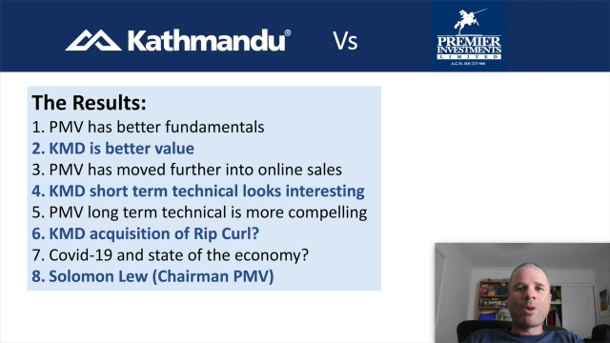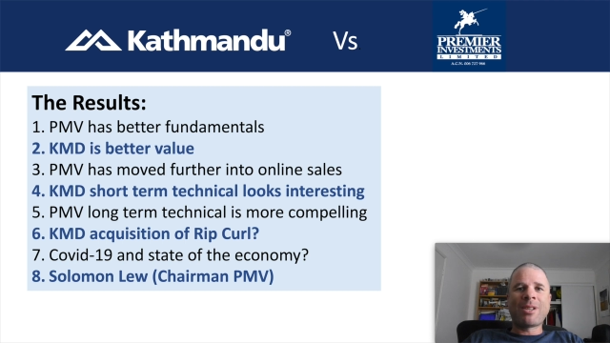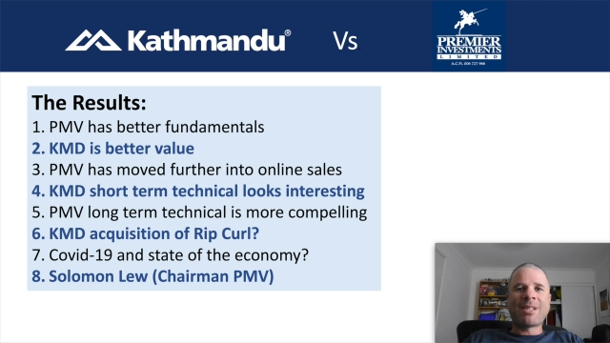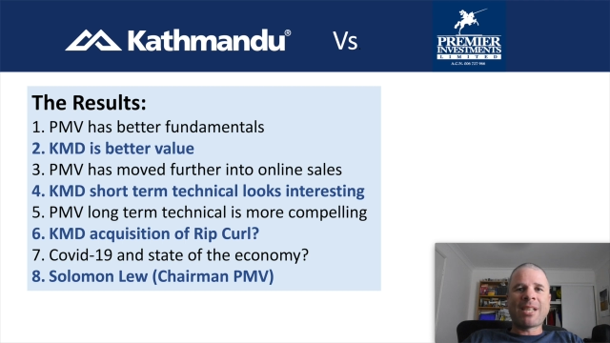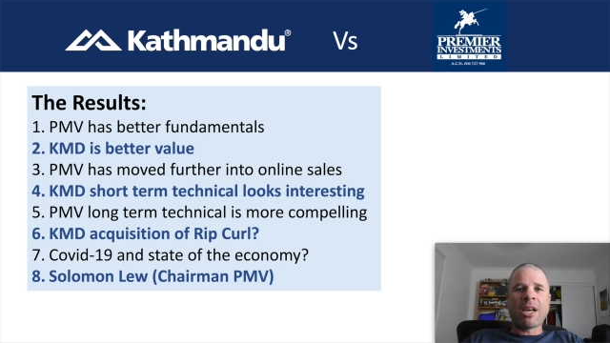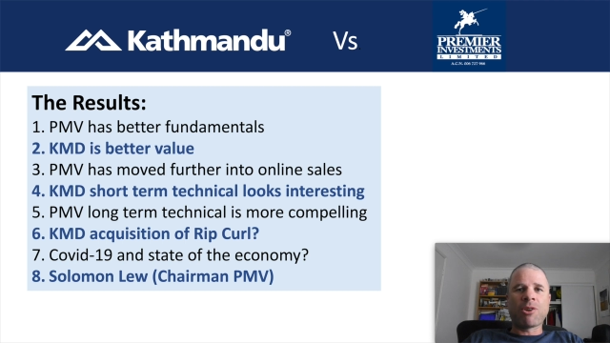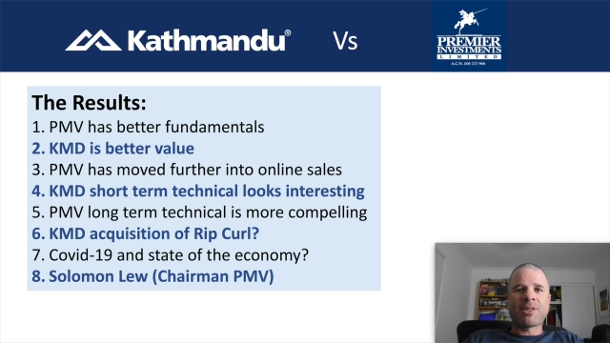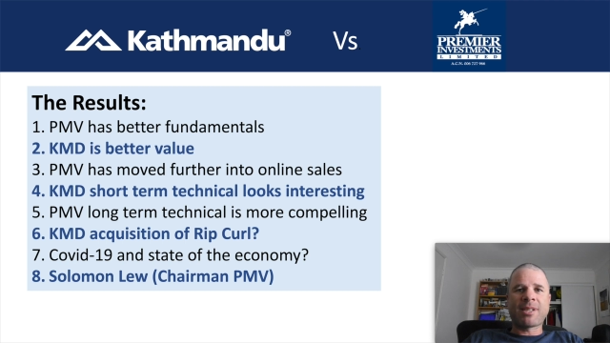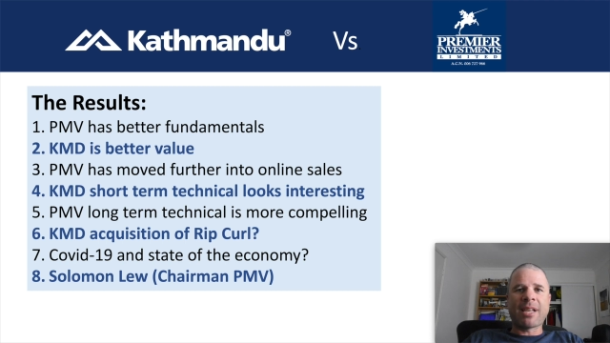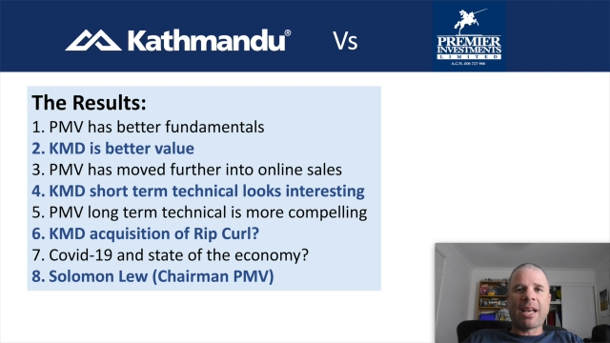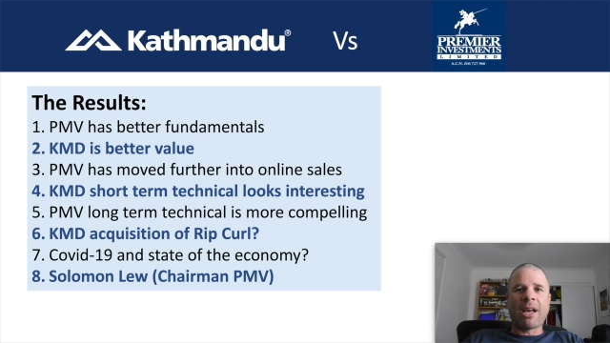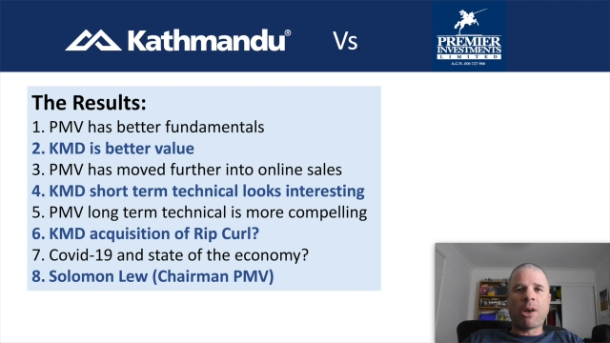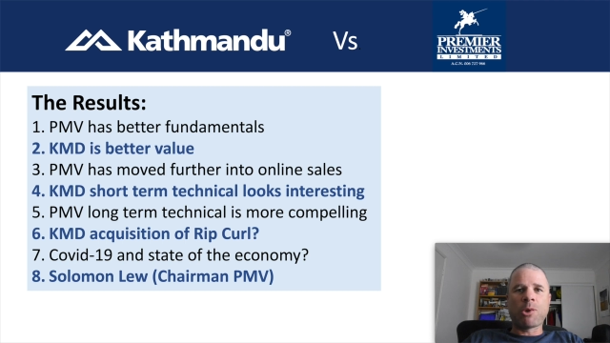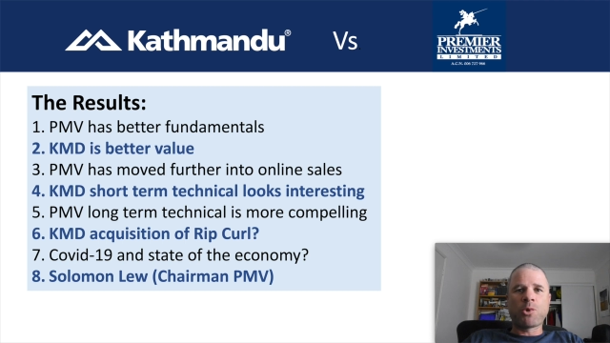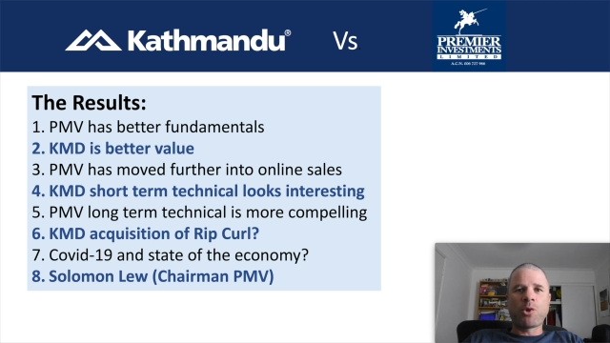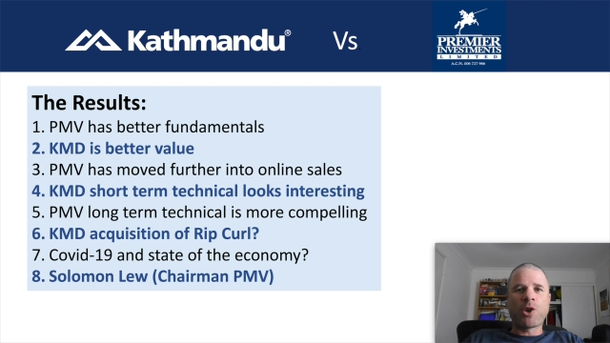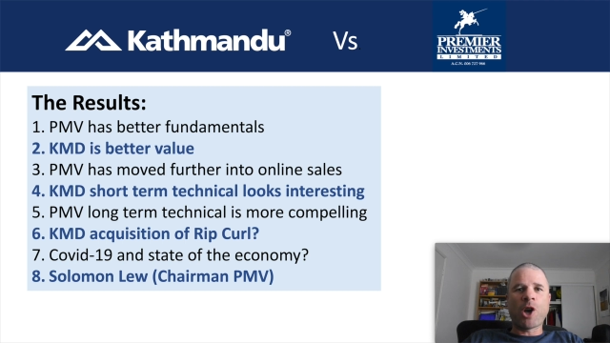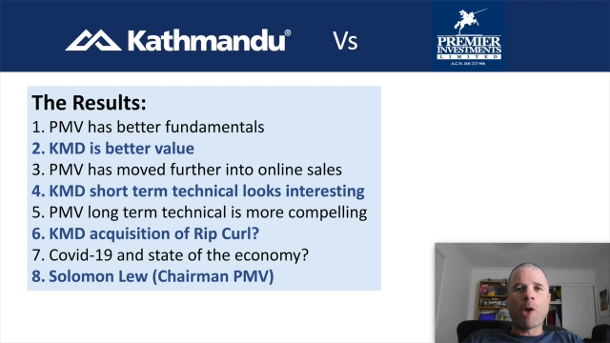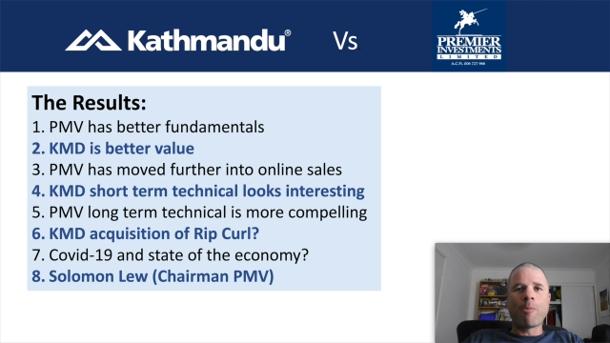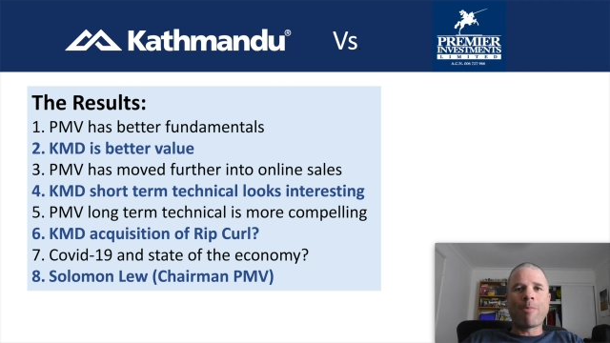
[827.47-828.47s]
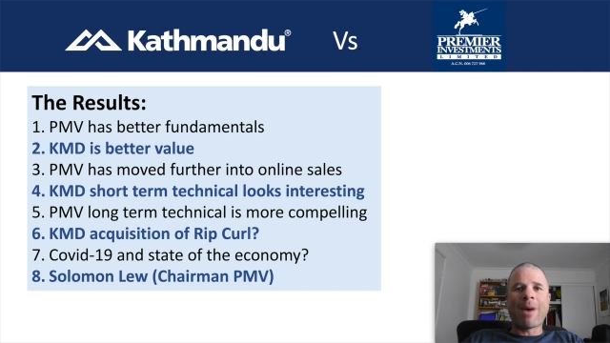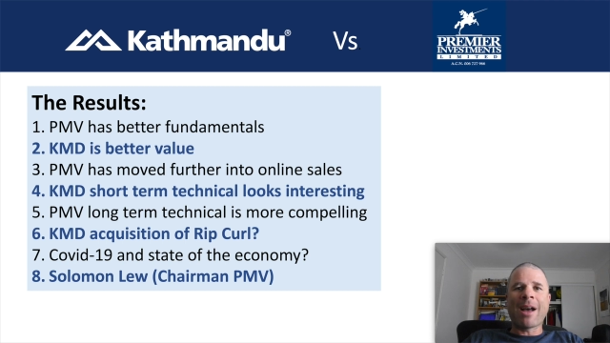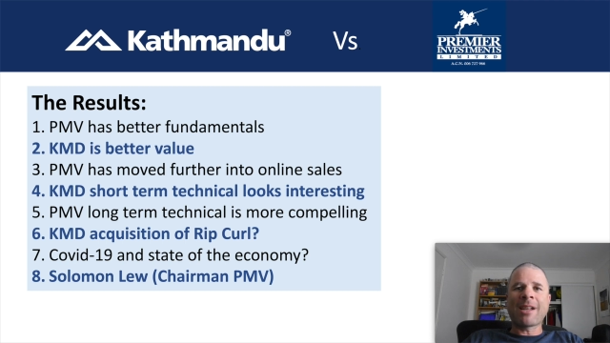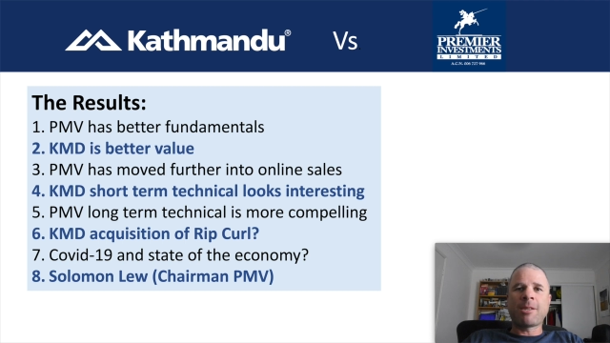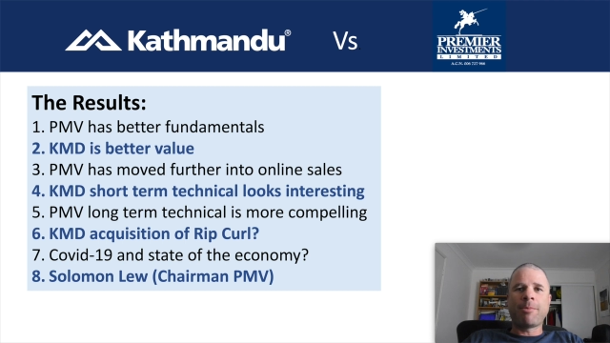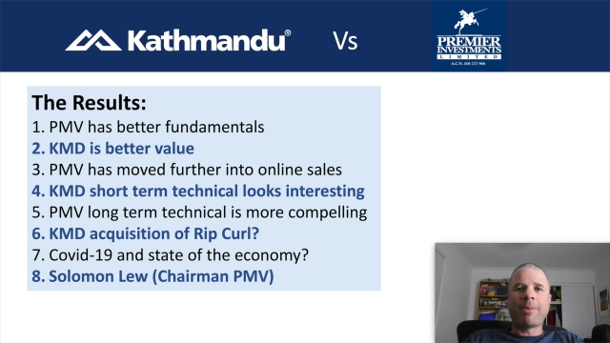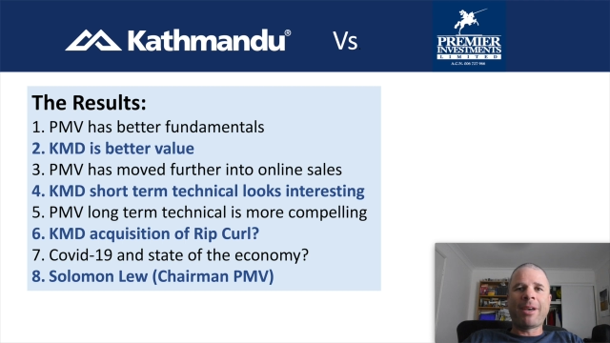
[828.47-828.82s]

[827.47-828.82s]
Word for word: retail sales will go back